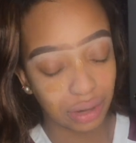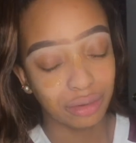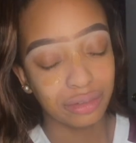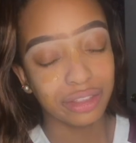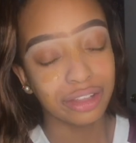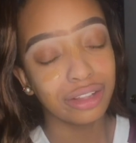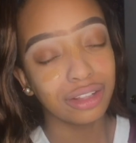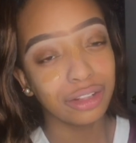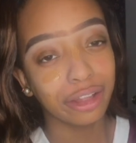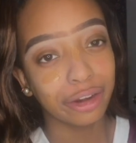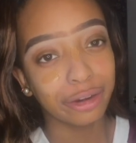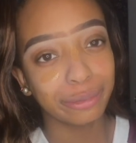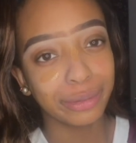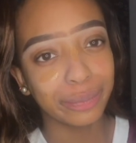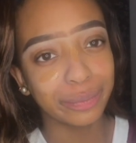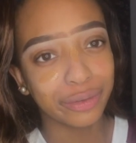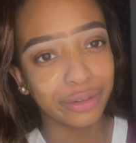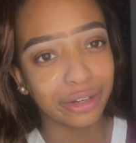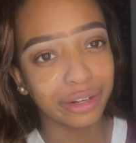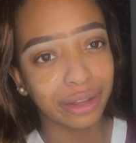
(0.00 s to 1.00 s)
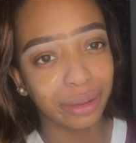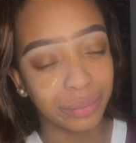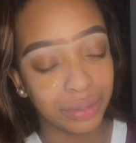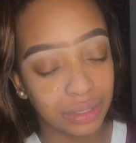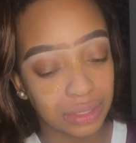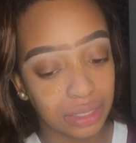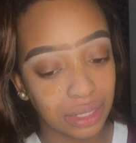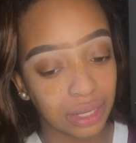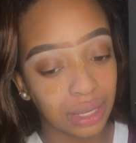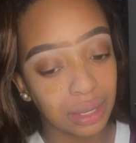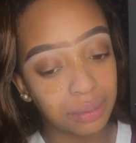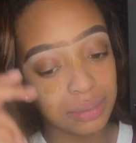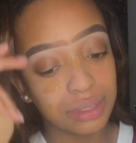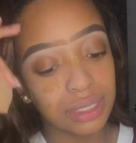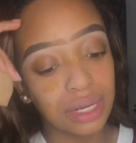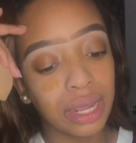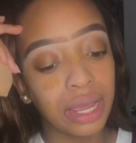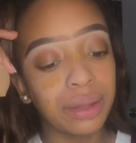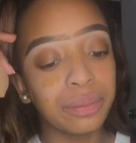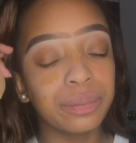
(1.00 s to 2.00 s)
I don't think a lot of people are coming to the game
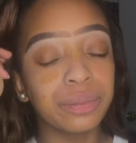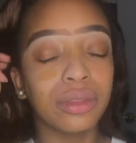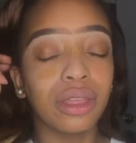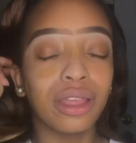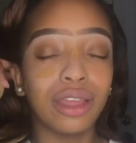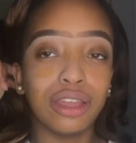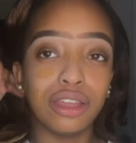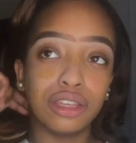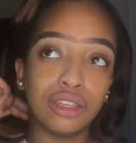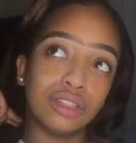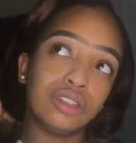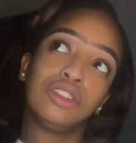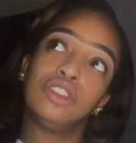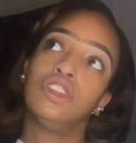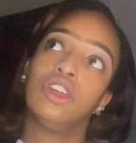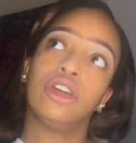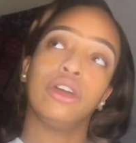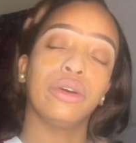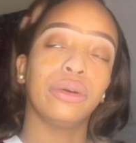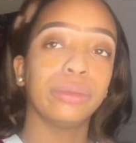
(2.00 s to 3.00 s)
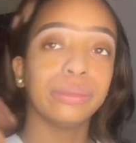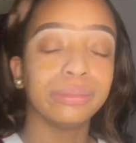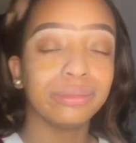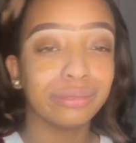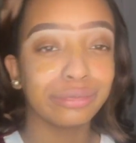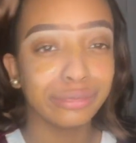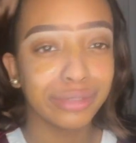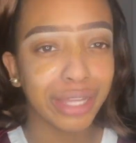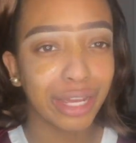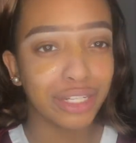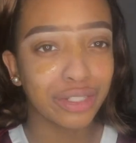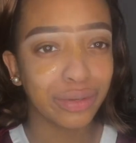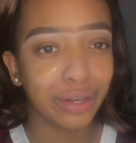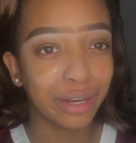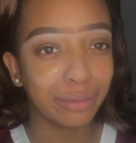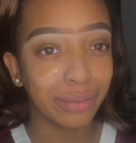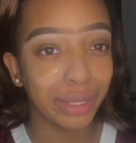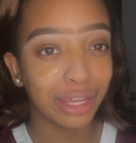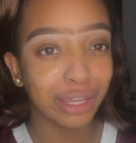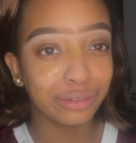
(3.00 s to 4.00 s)
today. So, that's
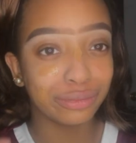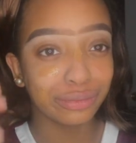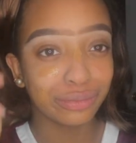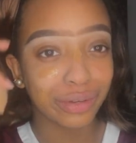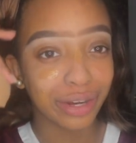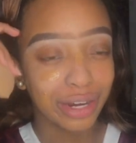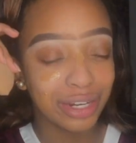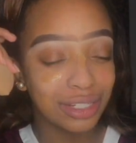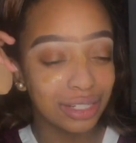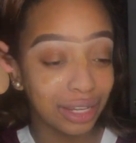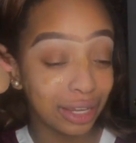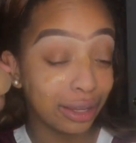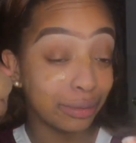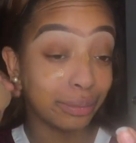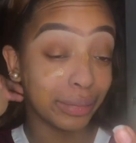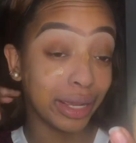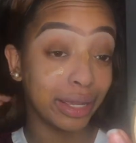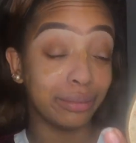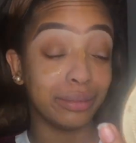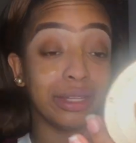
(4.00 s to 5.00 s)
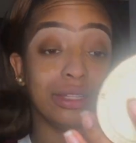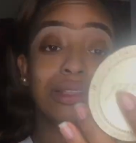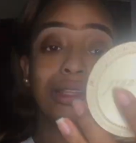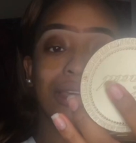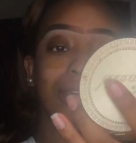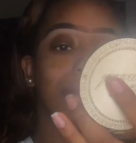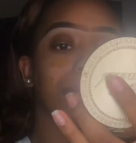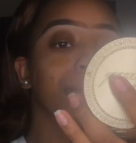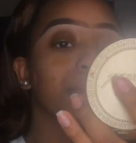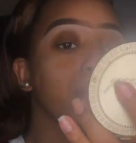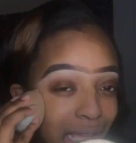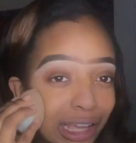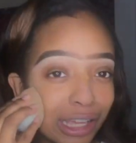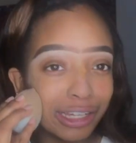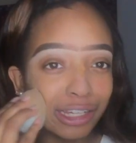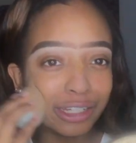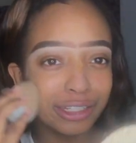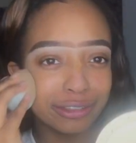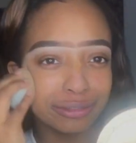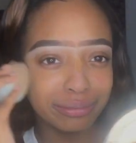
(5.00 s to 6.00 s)
what I mean where I say it might be lame.
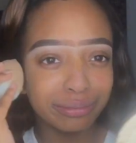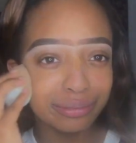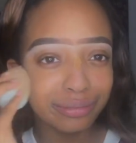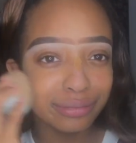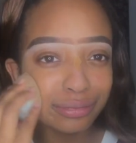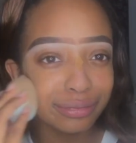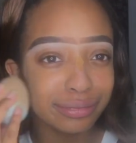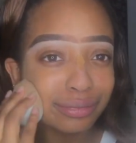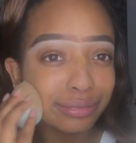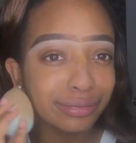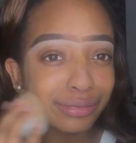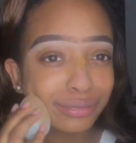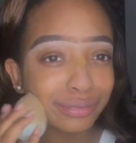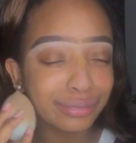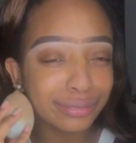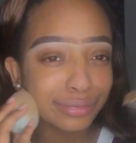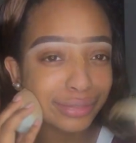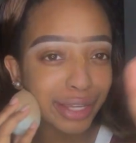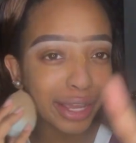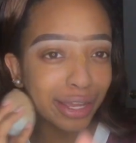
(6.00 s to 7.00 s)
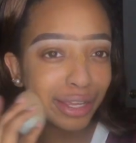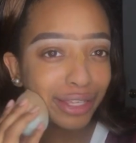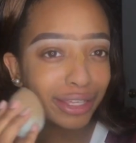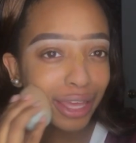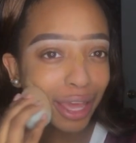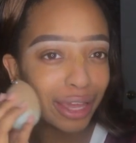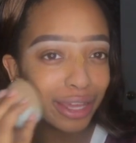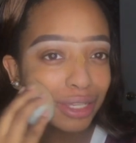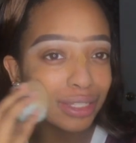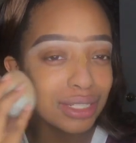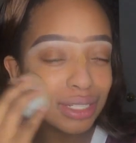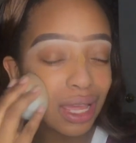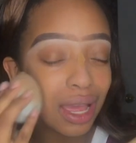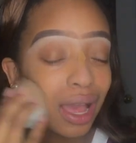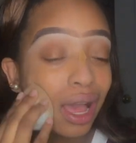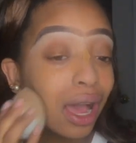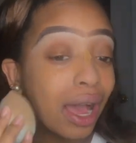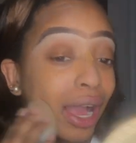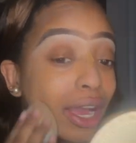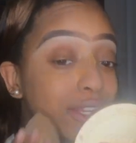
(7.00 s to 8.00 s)
And, yes,
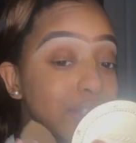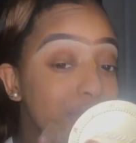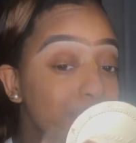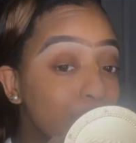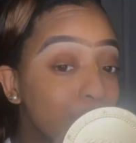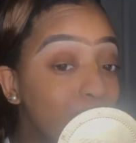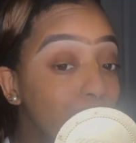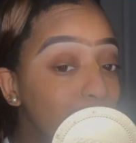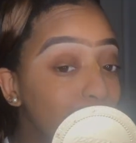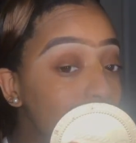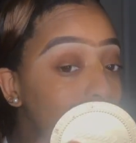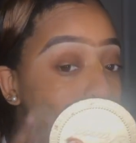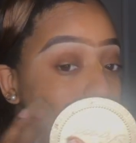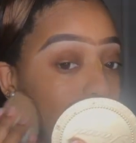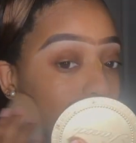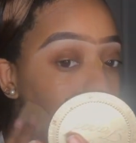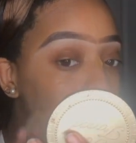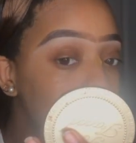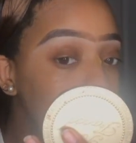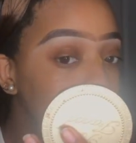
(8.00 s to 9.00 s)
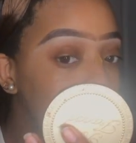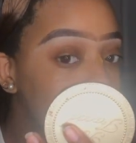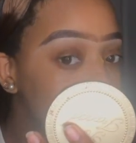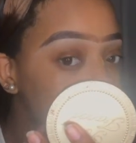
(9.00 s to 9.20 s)
I do pre-record my